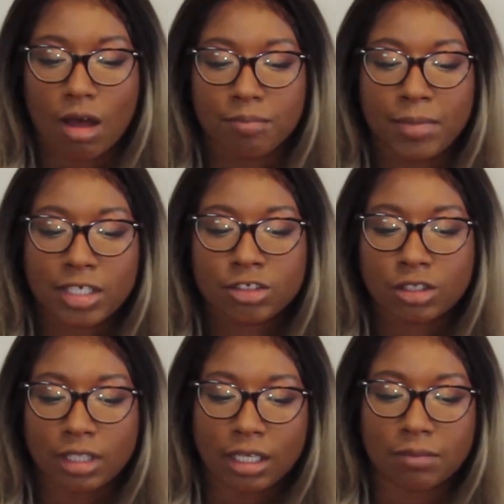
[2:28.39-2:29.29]
A
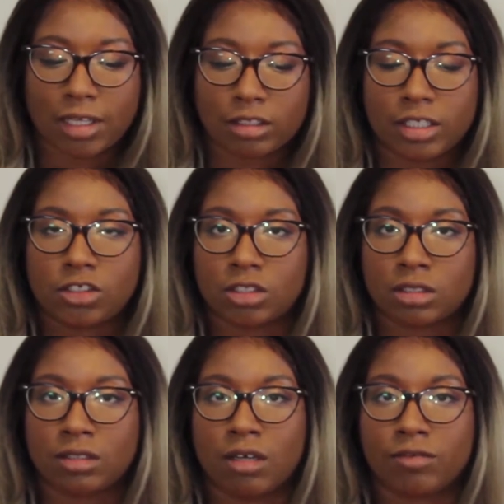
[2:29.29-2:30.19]
major thing about the Nation
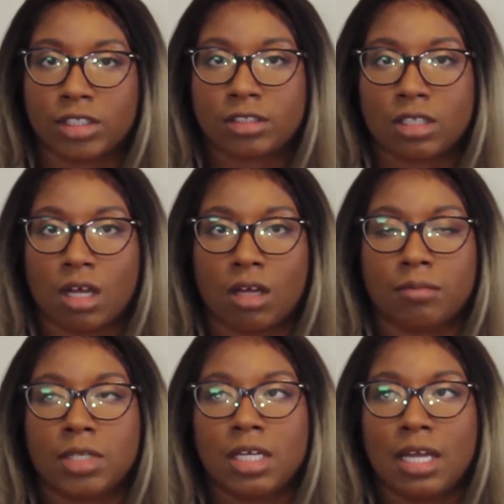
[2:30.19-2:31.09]
of Islam